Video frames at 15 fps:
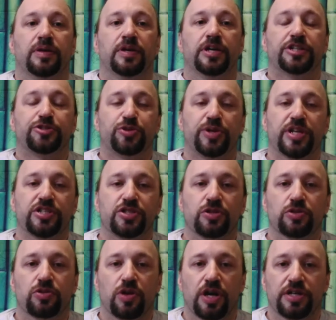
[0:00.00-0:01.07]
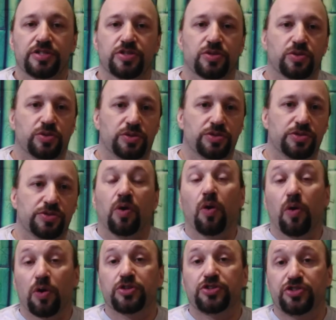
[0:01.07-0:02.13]
In traditional karate schools,
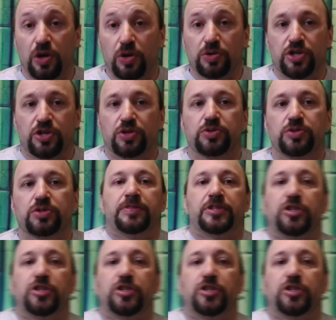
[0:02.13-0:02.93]
or dojos, the